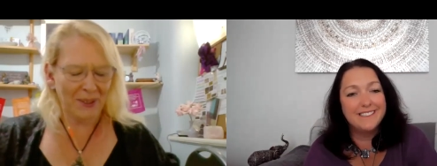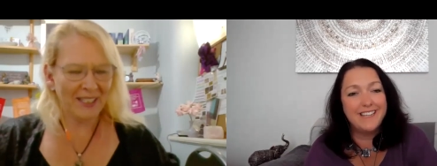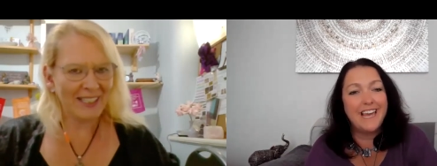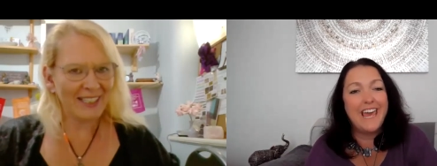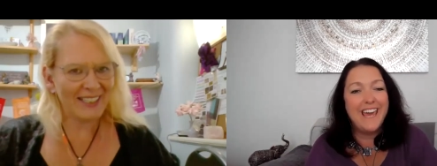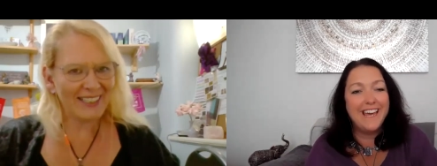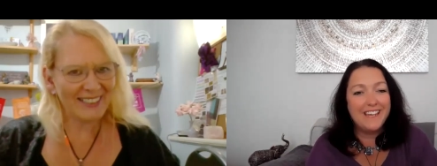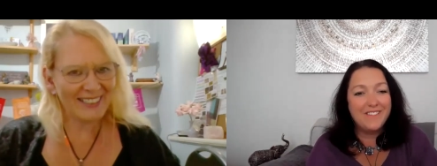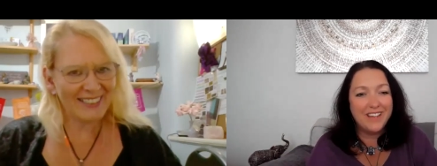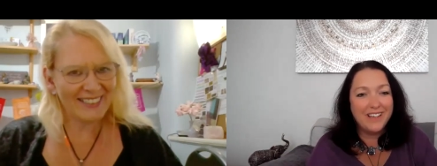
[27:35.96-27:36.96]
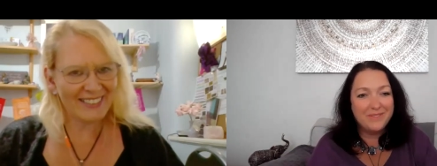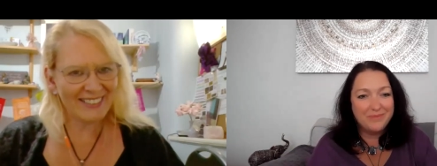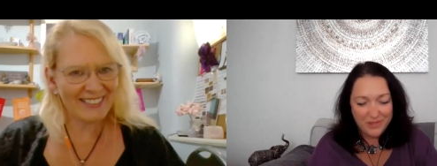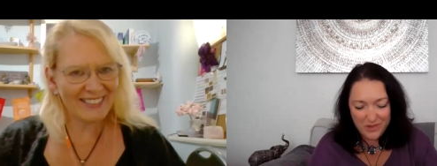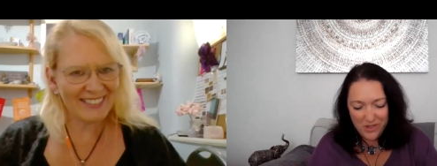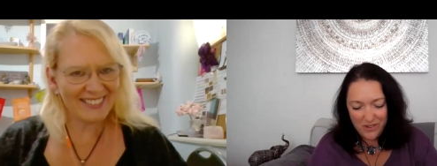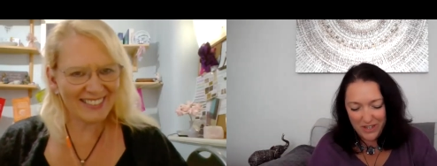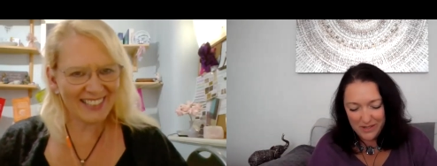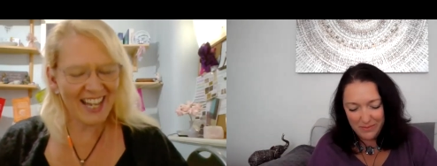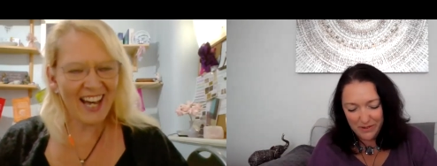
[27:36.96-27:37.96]
Speaker 1: a caregiver all of
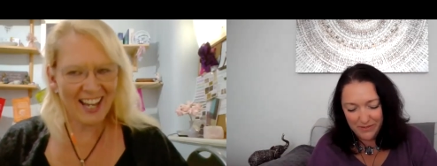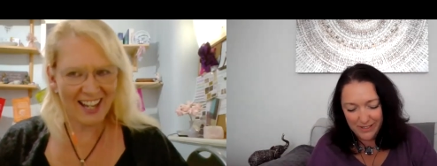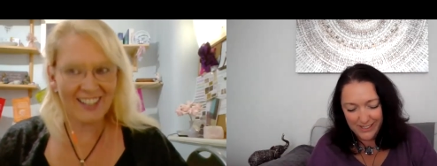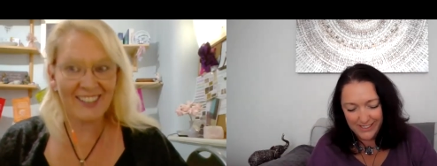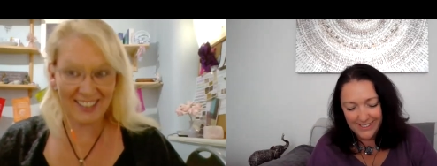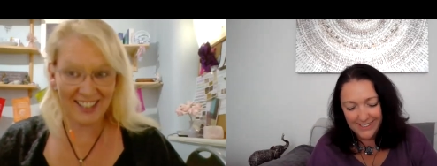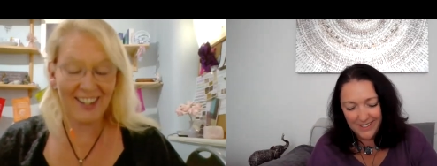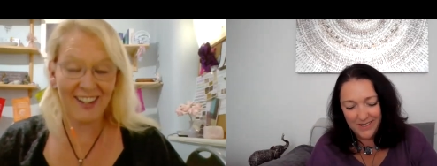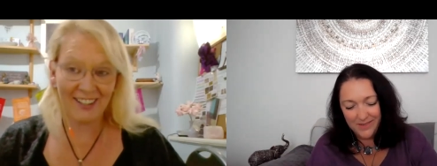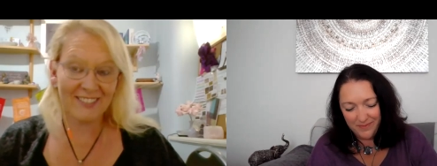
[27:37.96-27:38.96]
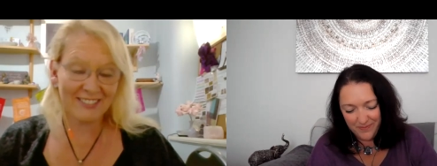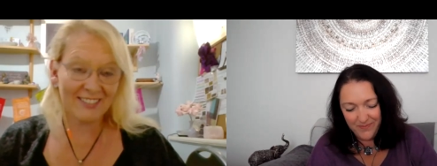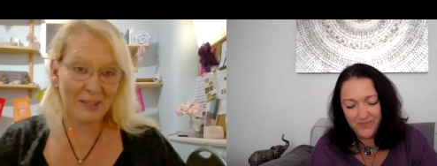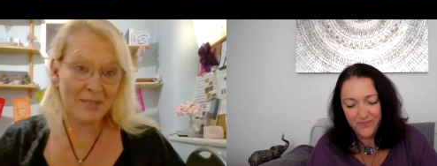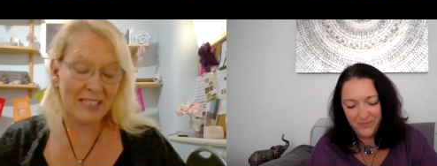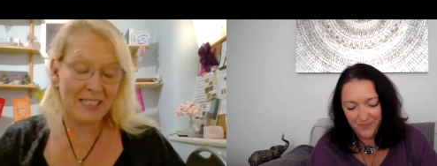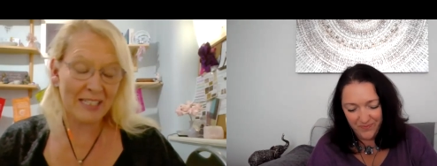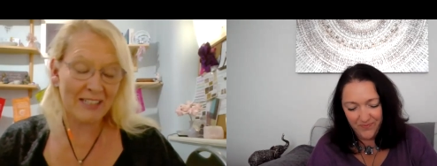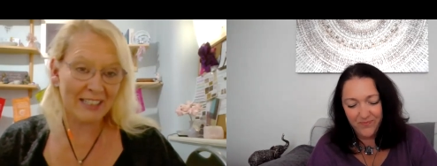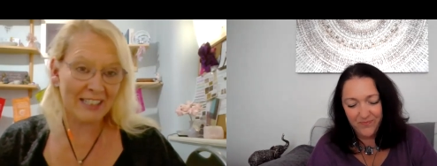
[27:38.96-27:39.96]
those beautiful yeah, yeah mm.
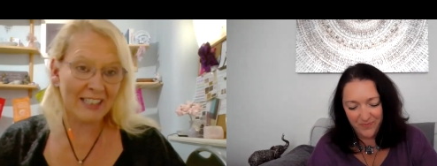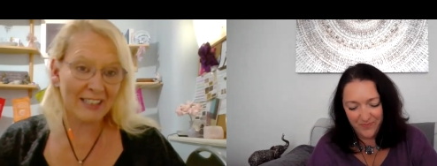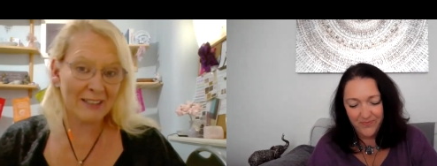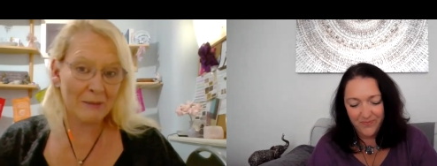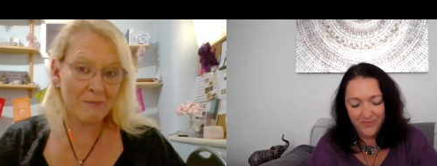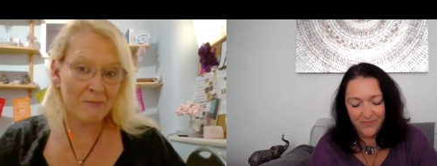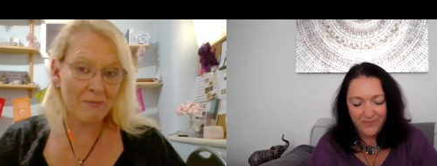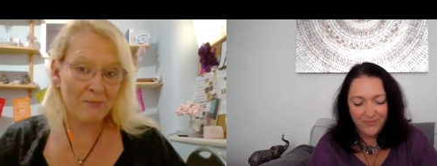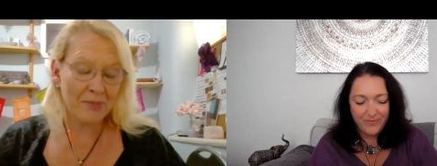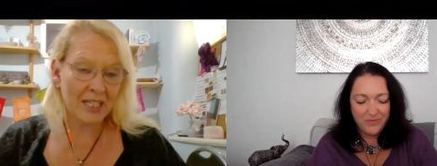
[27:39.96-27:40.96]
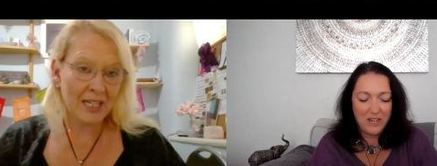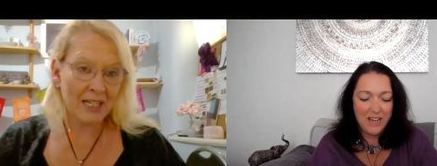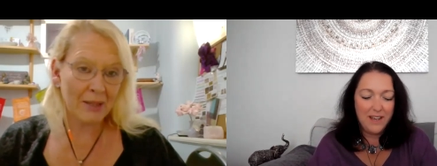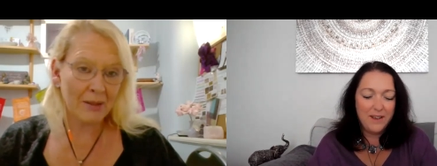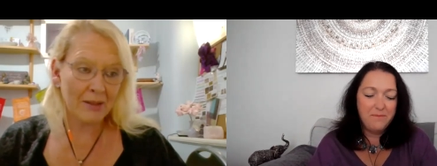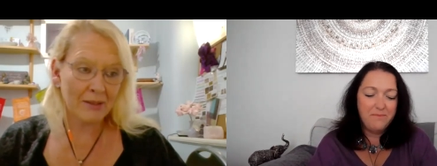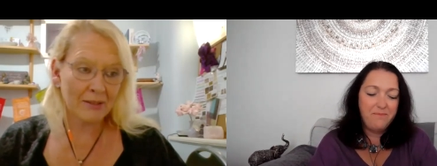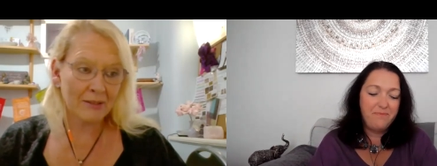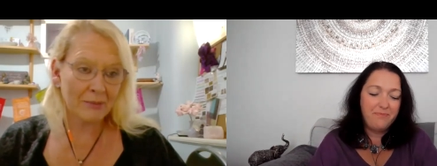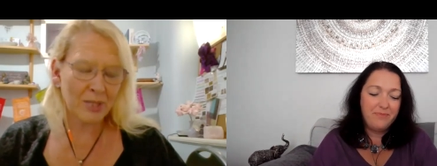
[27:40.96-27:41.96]
yeah okay.
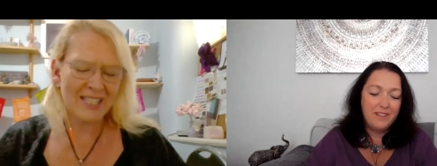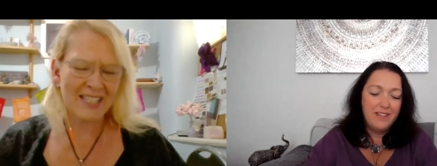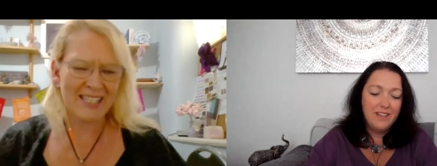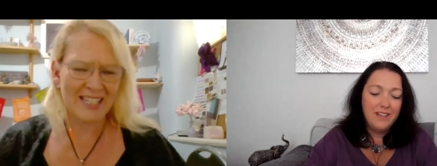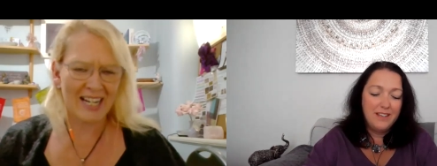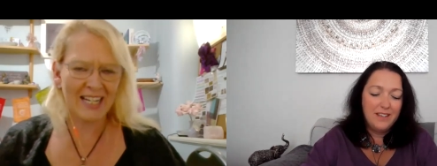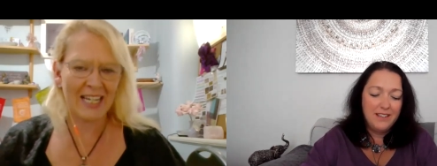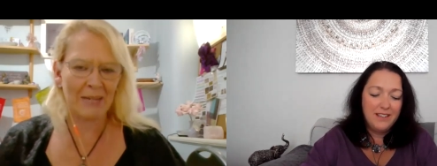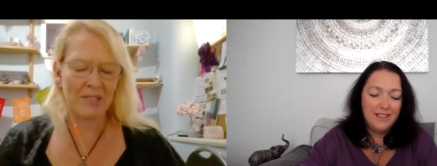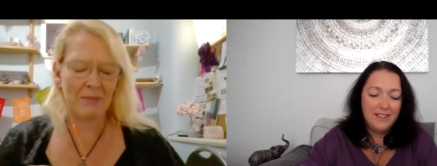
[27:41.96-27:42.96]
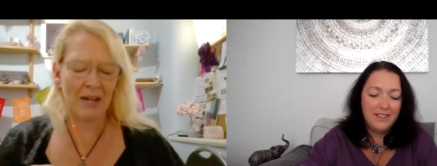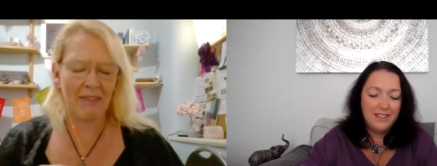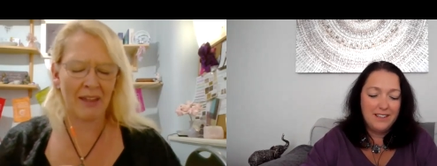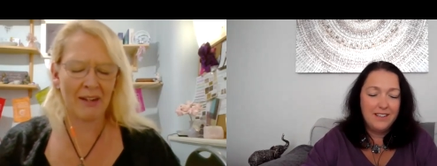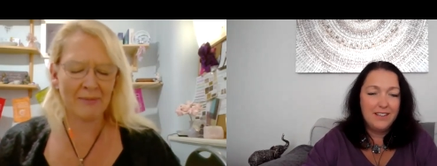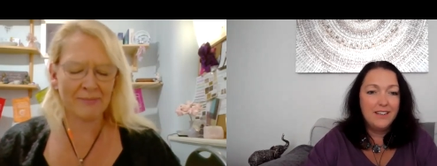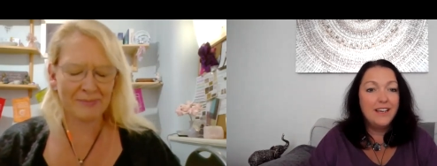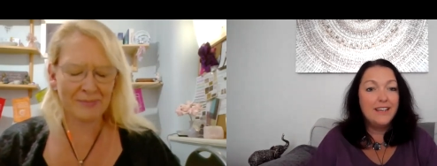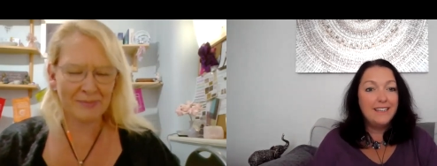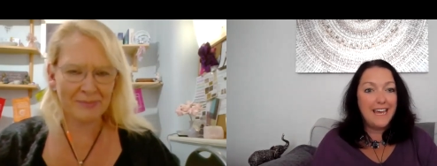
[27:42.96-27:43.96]
Speaker 2: princess diana came to mind then
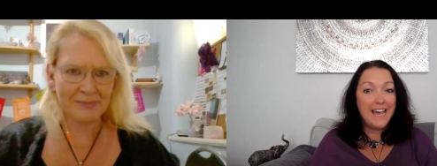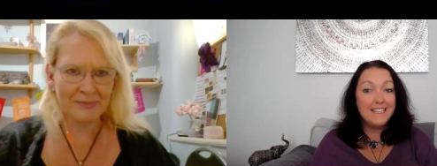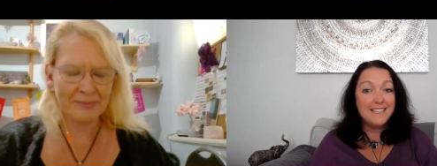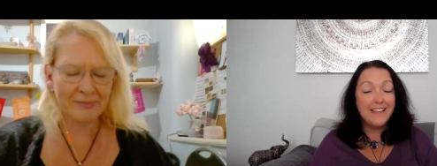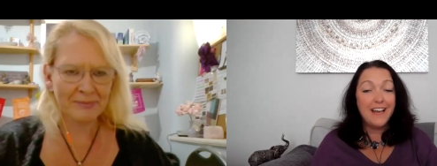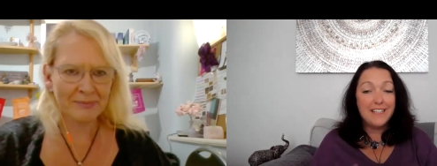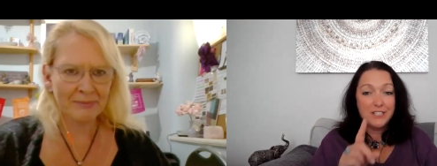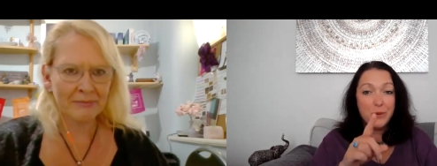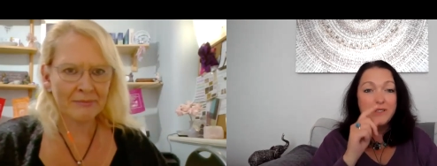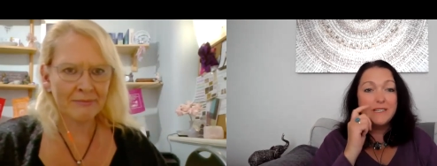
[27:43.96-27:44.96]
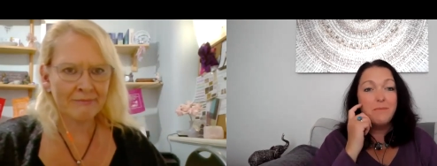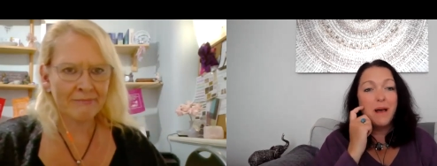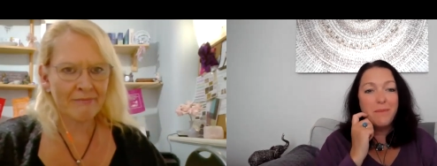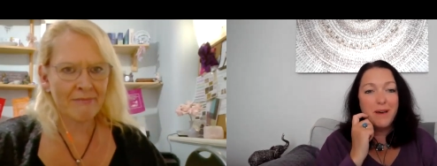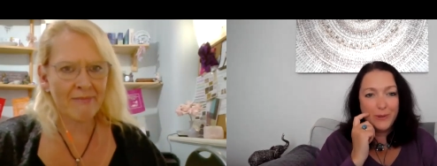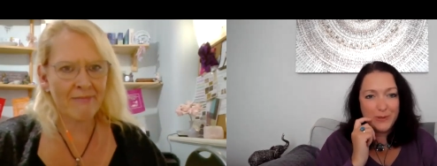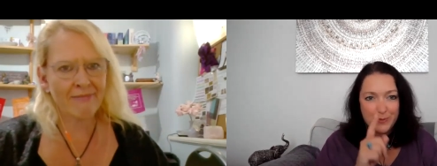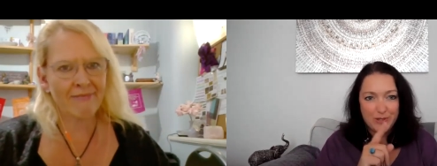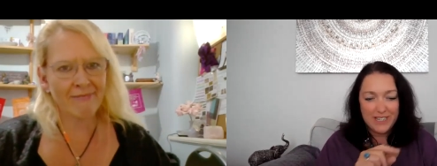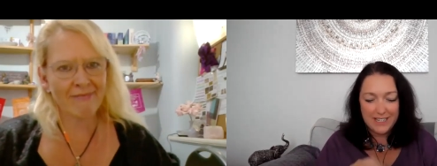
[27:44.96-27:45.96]
Speaker 1: yes that's who was in my mind was
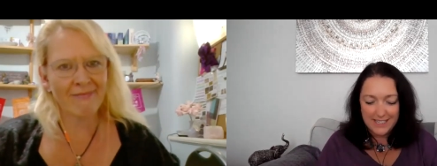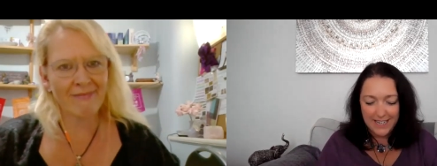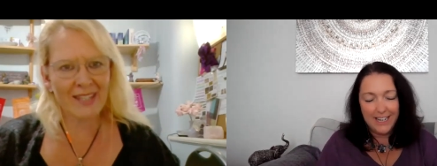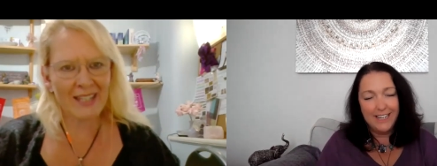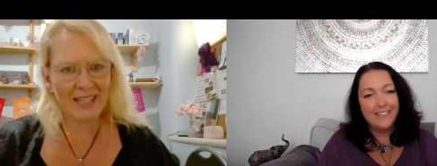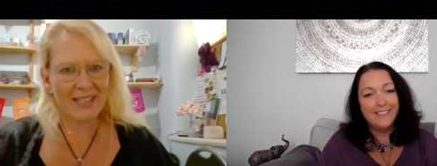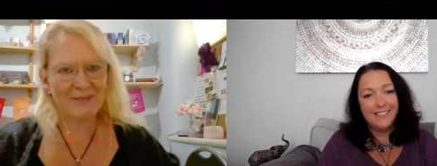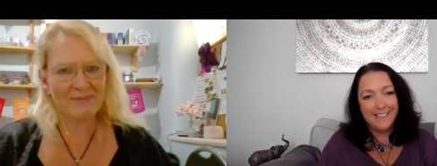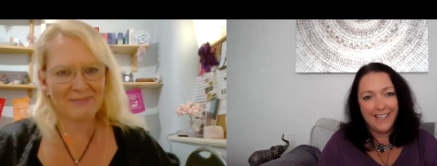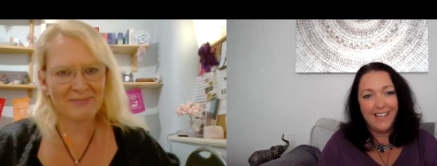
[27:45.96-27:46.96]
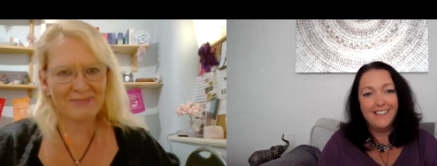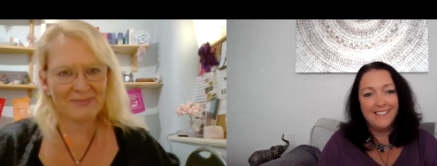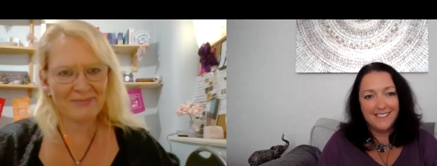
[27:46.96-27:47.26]
princess diana yeah